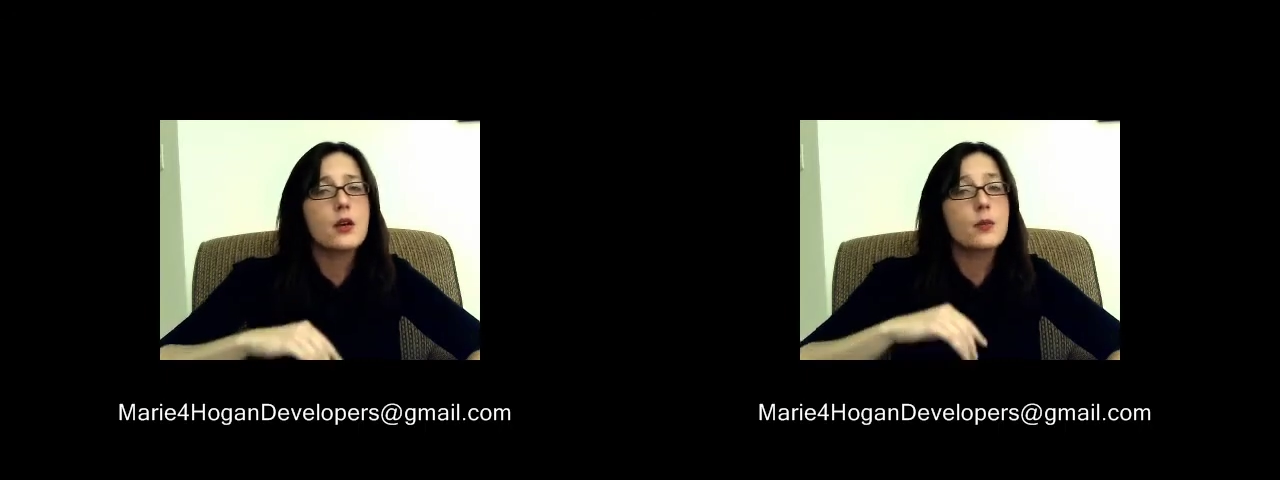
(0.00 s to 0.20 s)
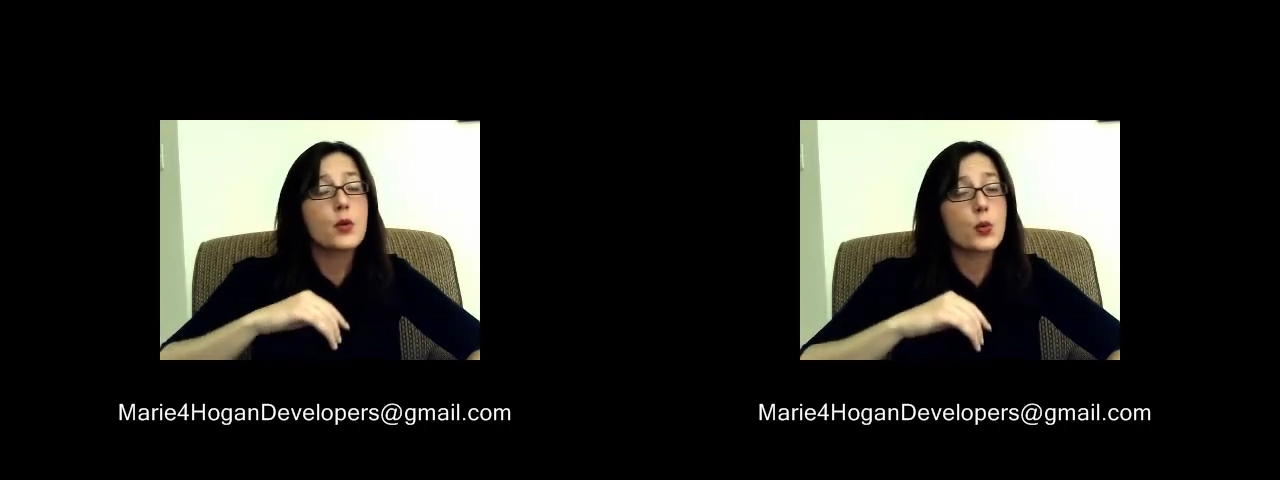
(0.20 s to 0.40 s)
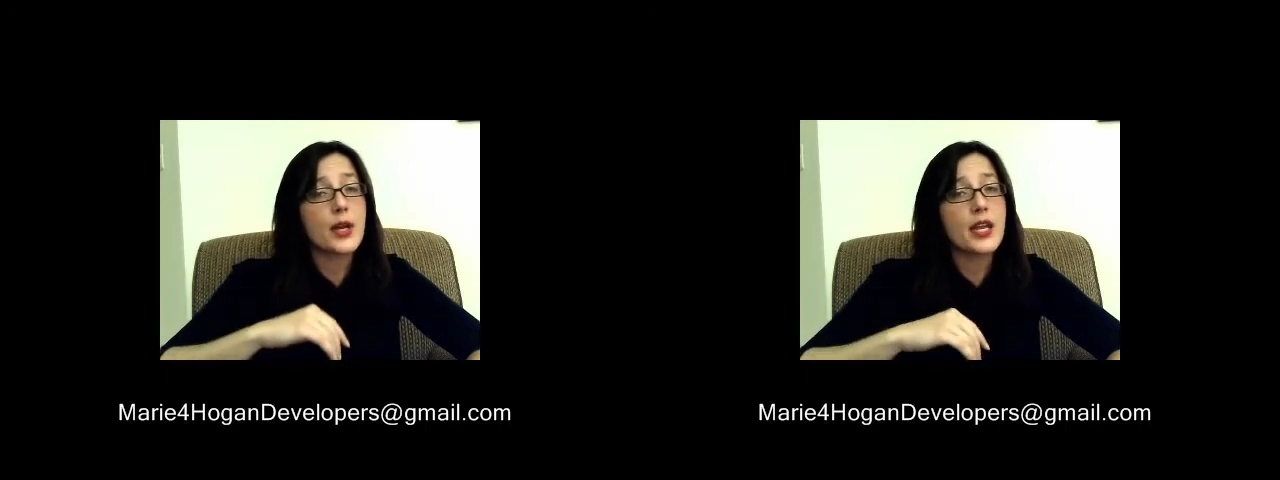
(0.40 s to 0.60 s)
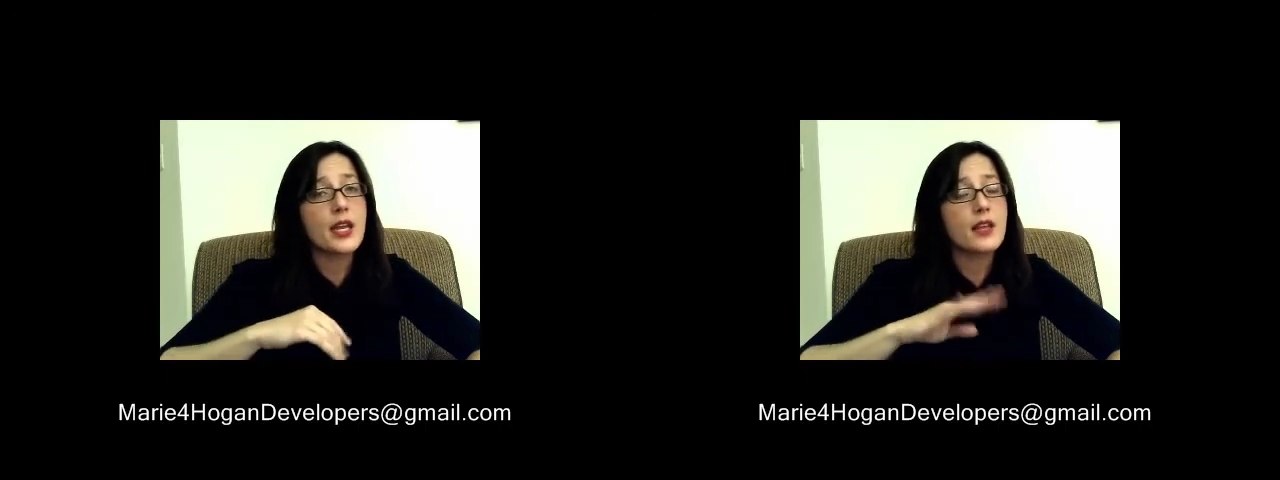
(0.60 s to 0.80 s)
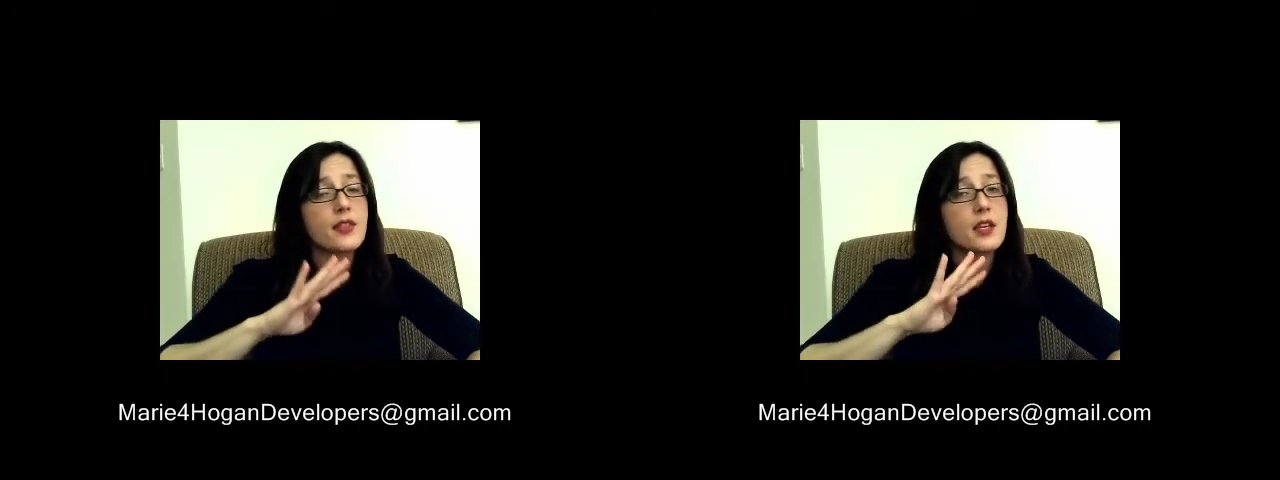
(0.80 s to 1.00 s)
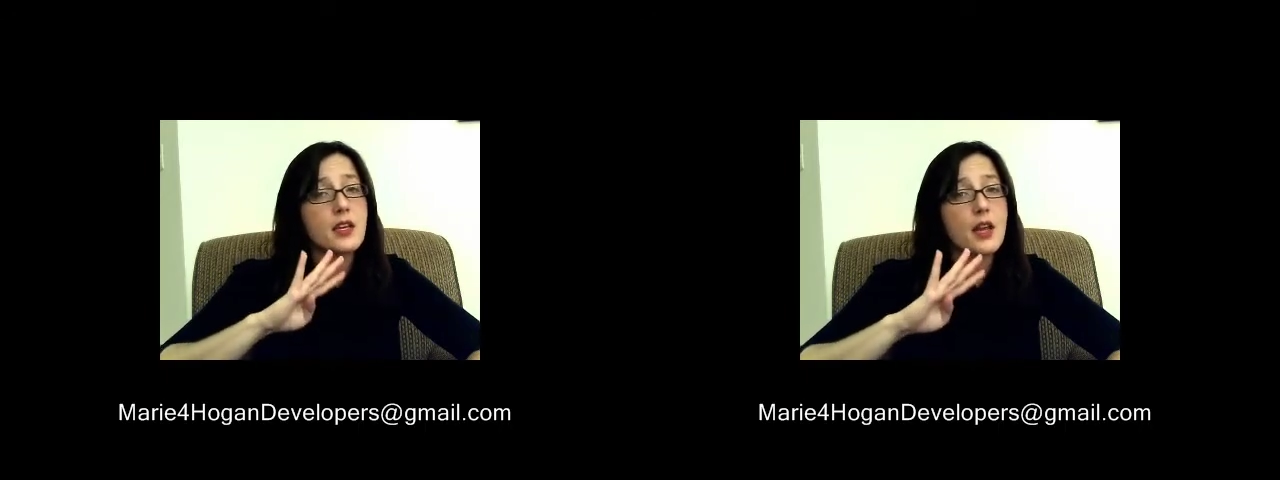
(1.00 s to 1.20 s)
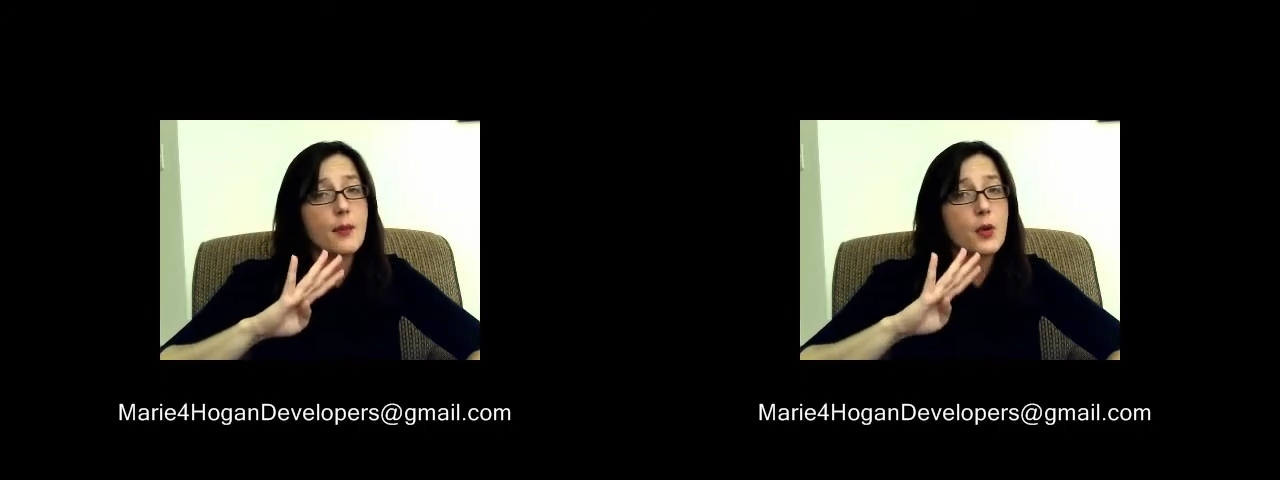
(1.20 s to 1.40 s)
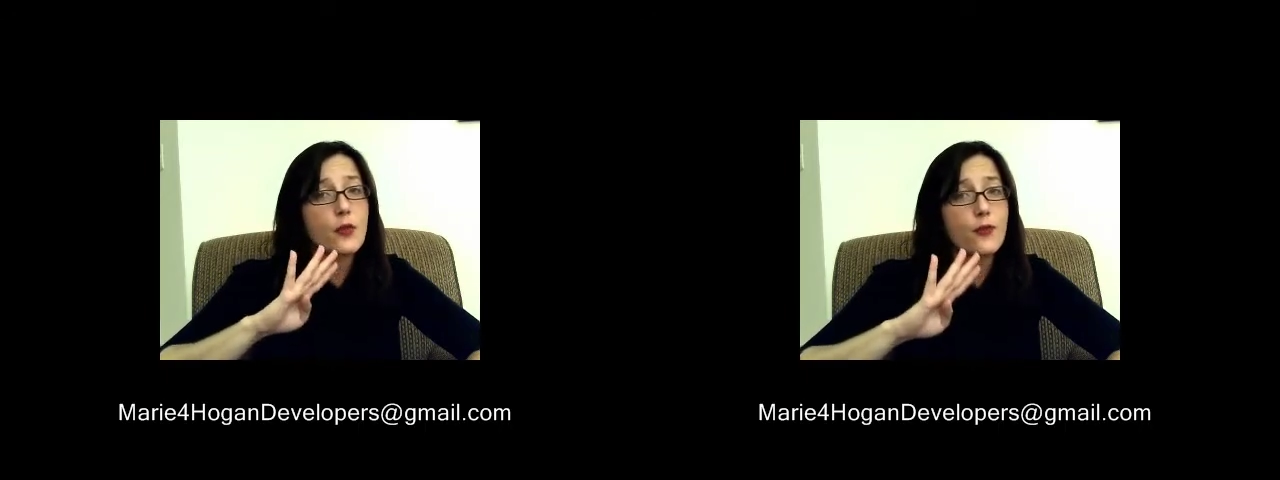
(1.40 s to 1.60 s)
Marie, the
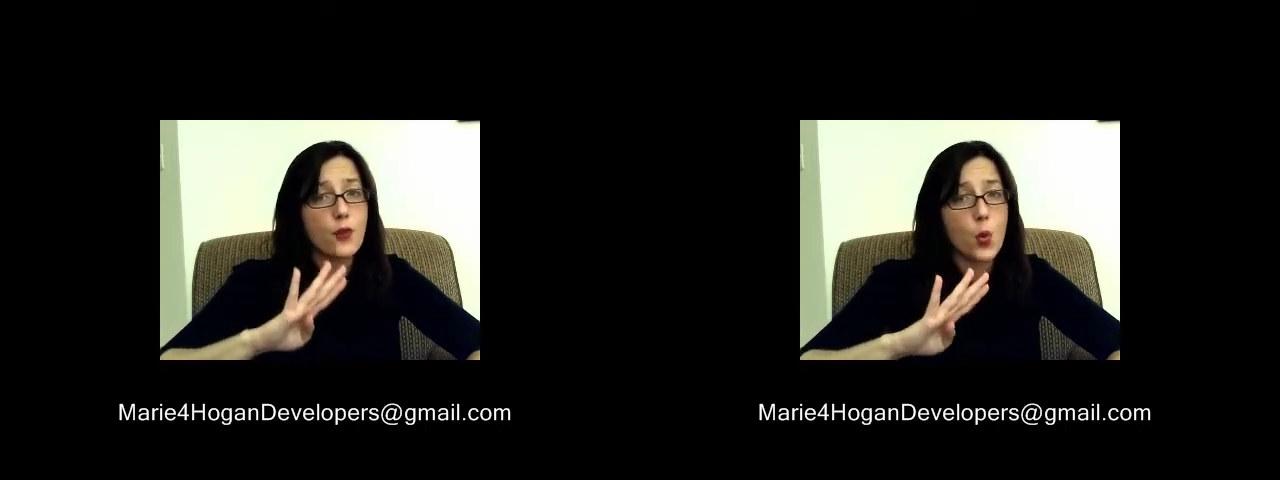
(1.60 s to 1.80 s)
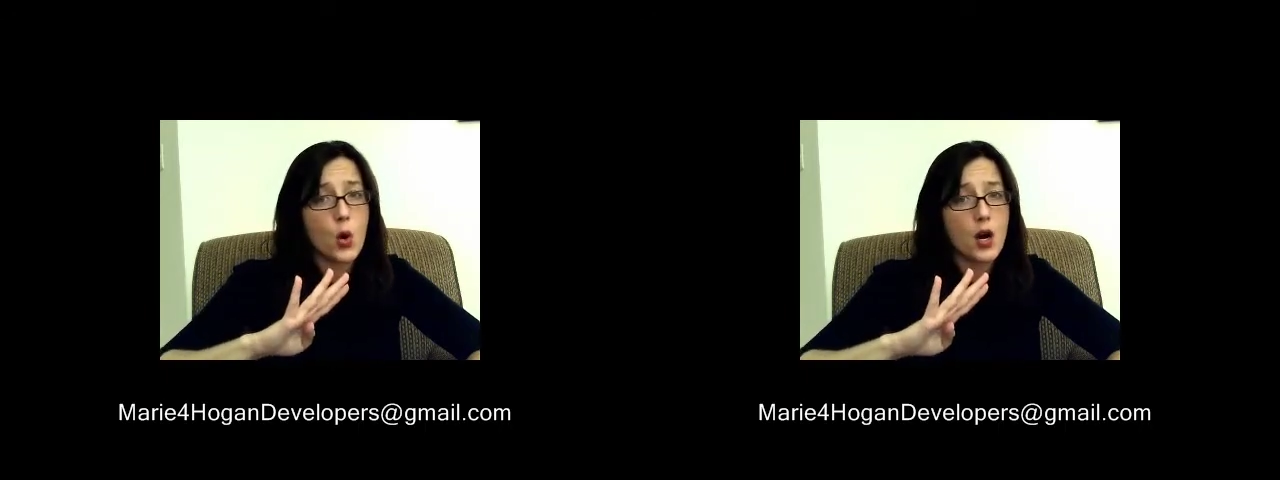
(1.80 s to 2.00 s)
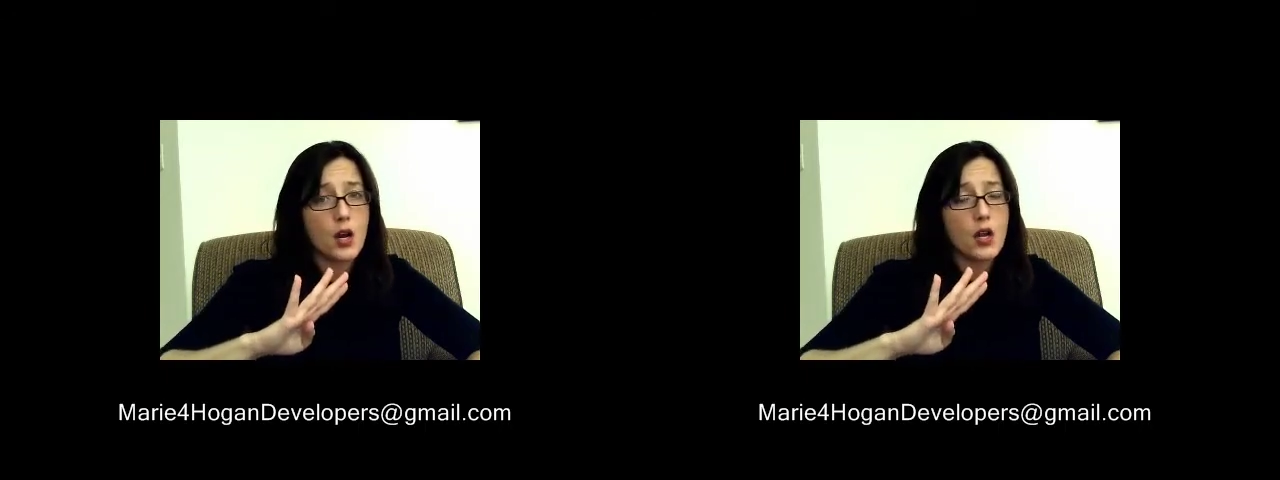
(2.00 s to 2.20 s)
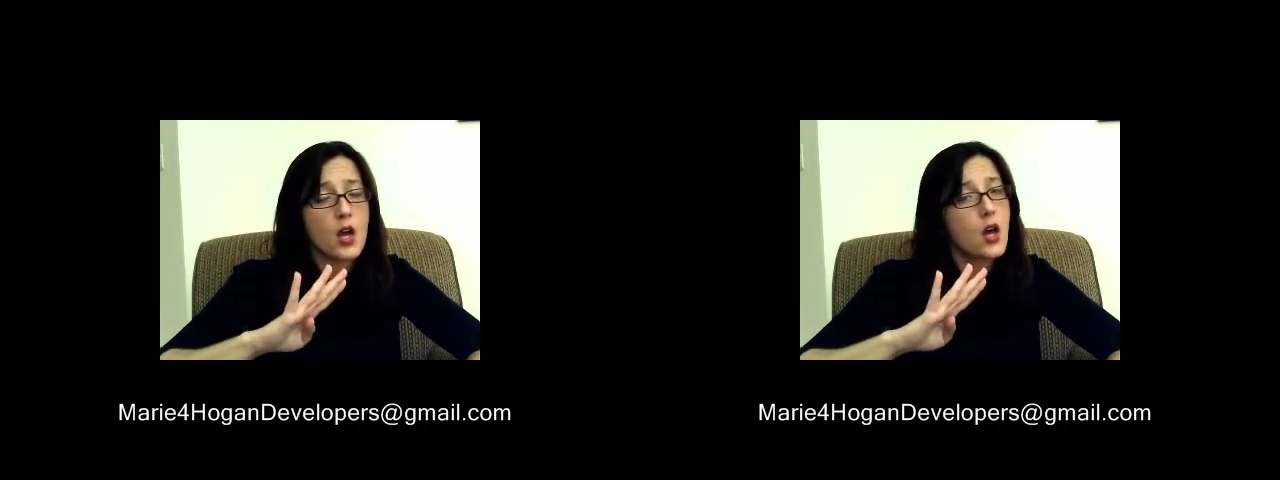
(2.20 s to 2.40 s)
number four,